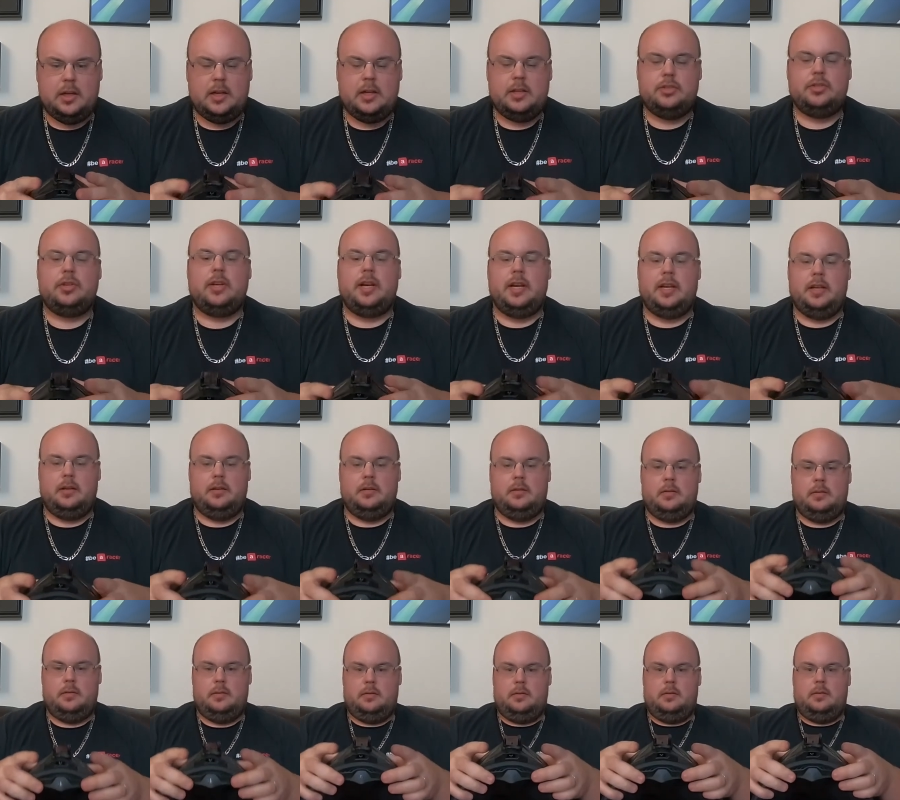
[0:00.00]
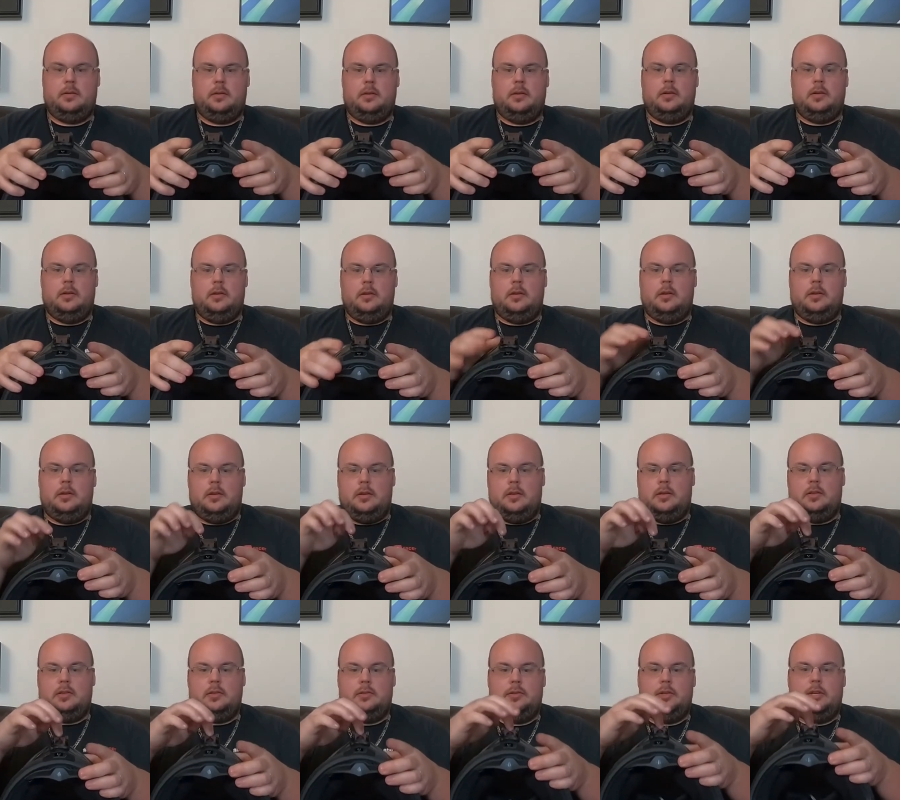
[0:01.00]
I'm
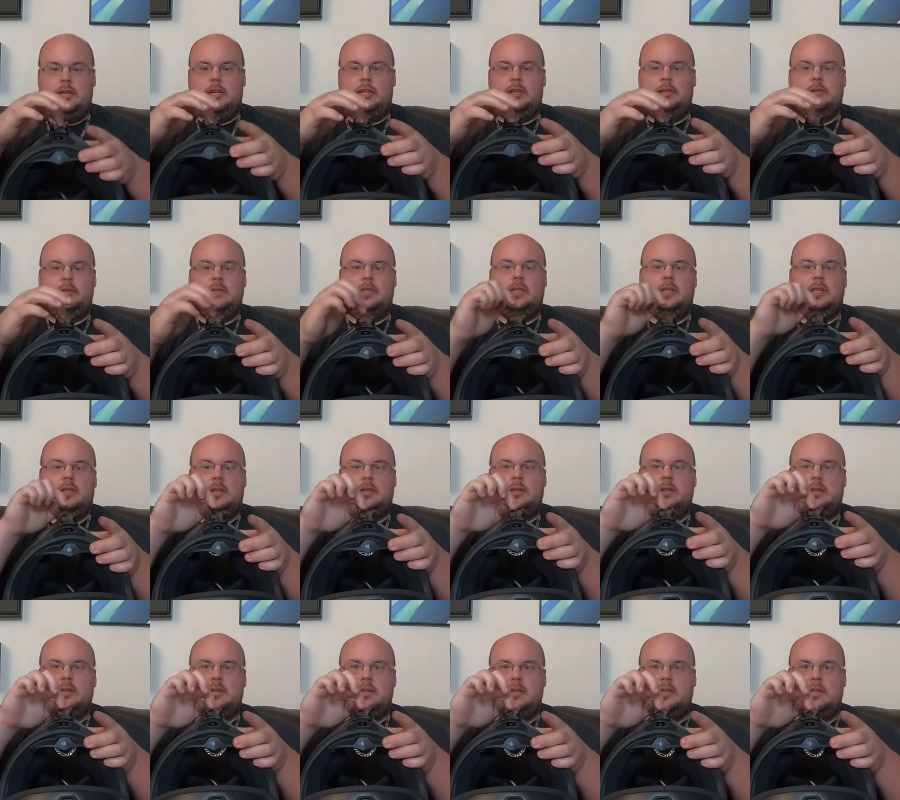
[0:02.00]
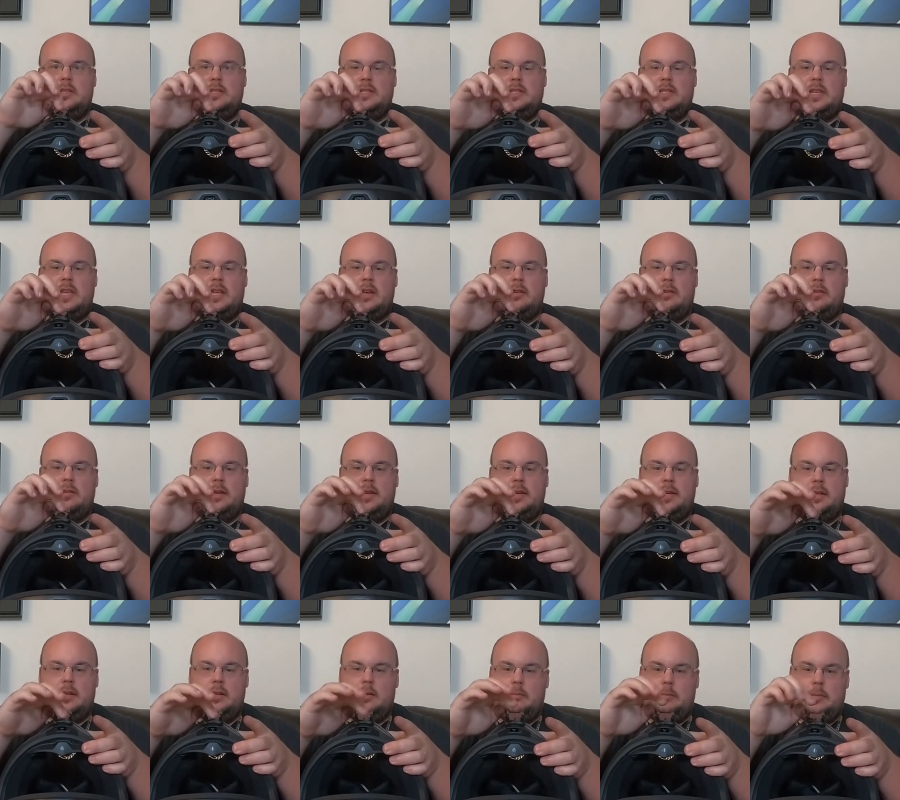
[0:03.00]
trying to use the center line
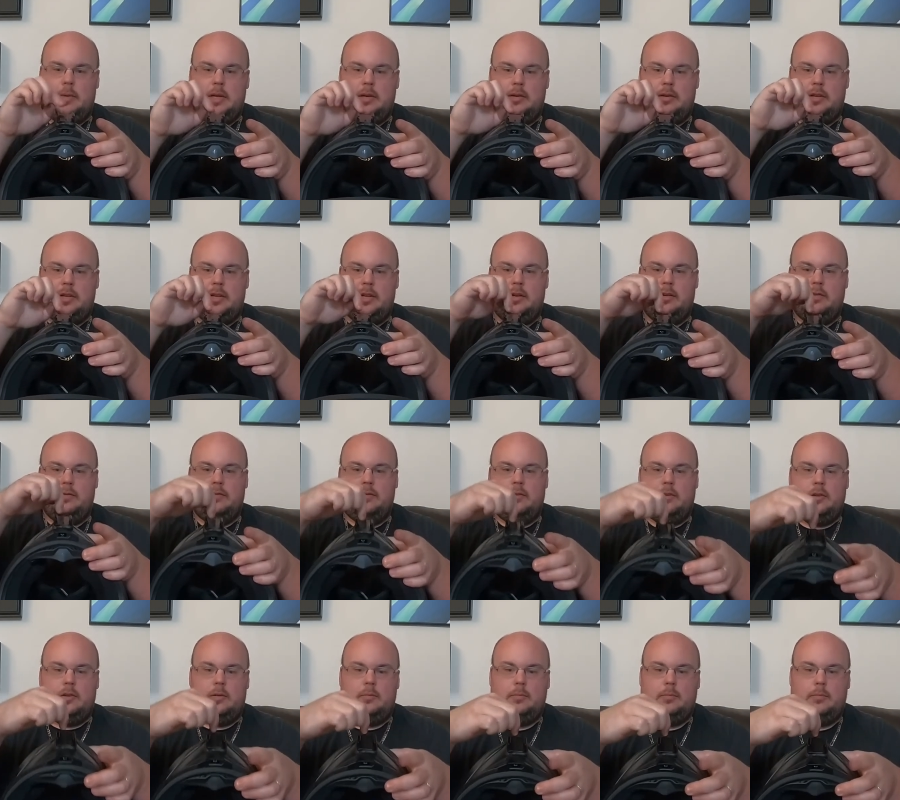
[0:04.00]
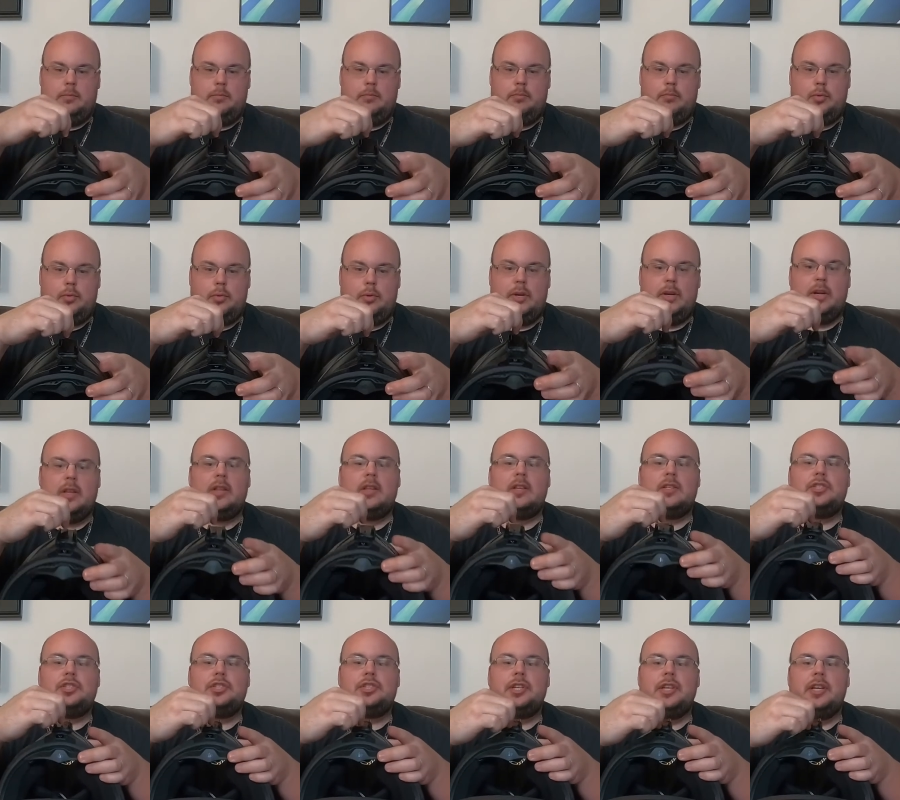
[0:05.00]
of the mount here for the point of the
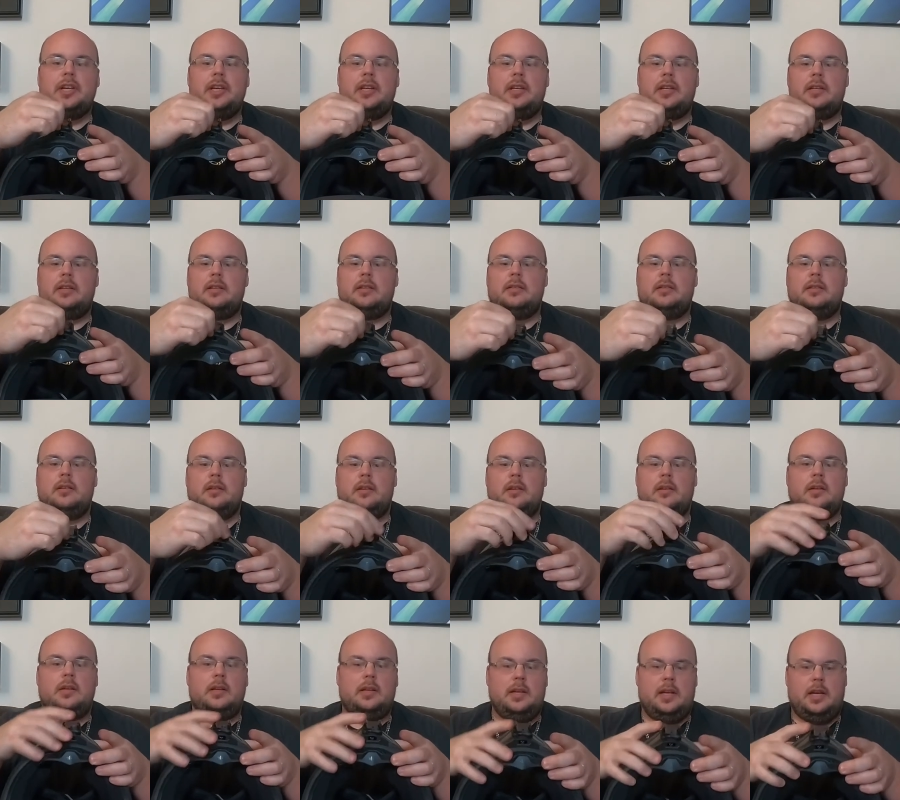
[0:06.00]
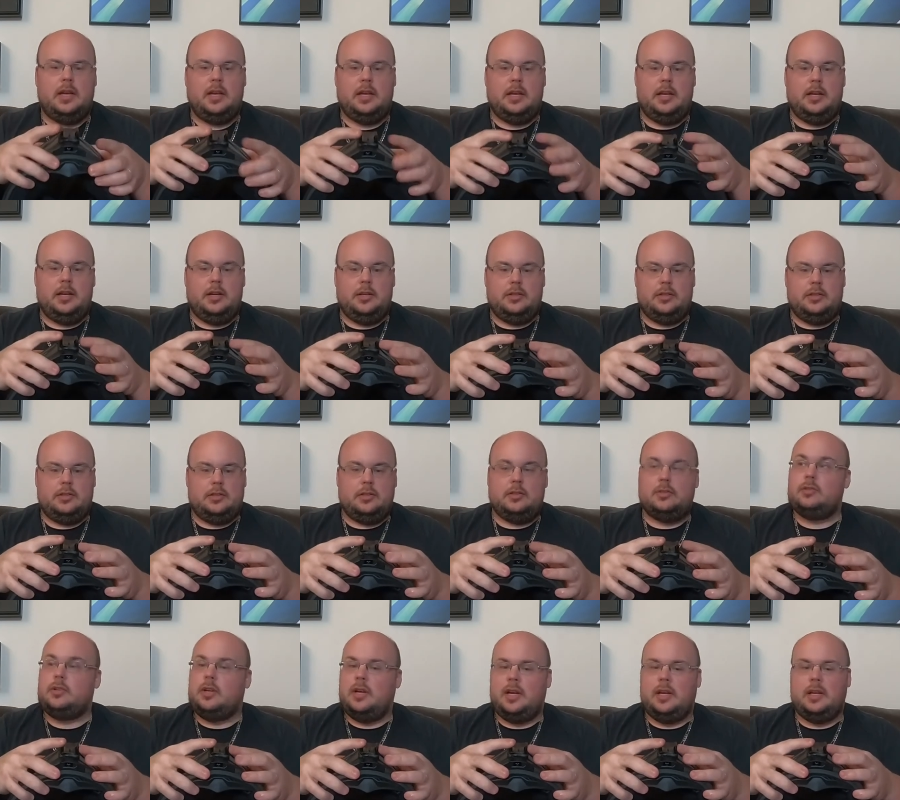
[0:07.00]
chin, and kind of here just to
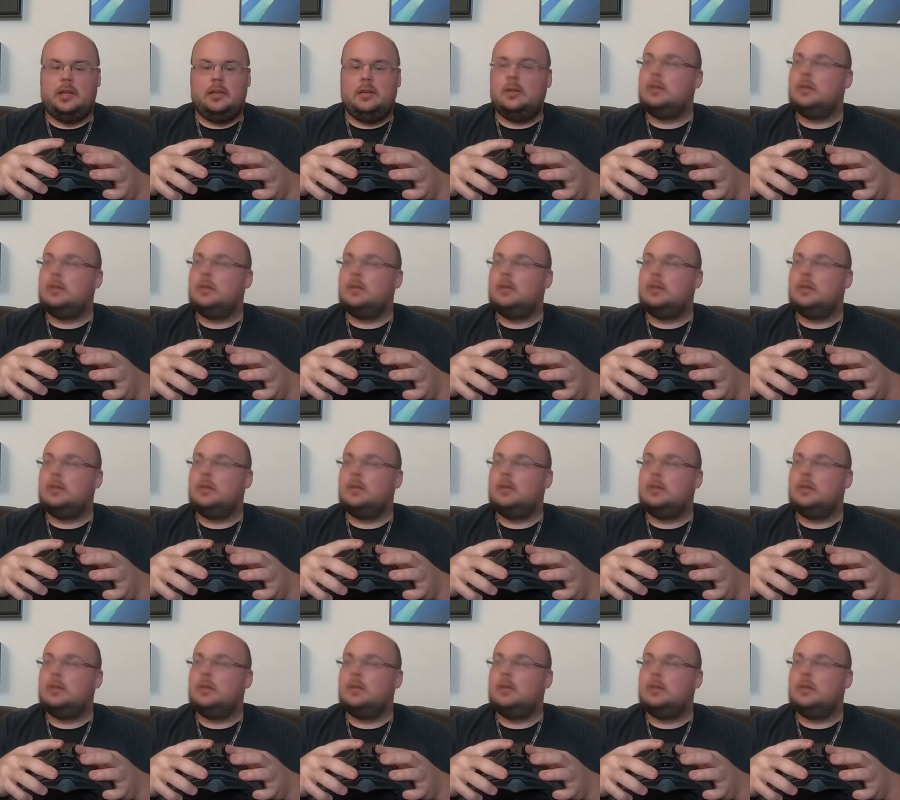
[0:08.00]
try and